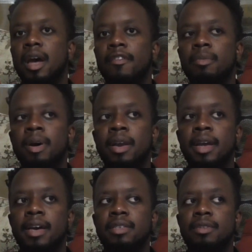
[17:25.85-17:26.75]

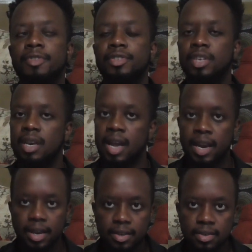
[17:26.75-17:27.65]
Everybody has different
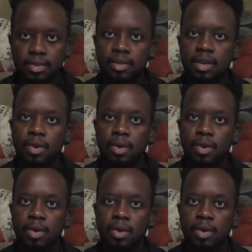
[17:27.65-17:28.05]
genetics.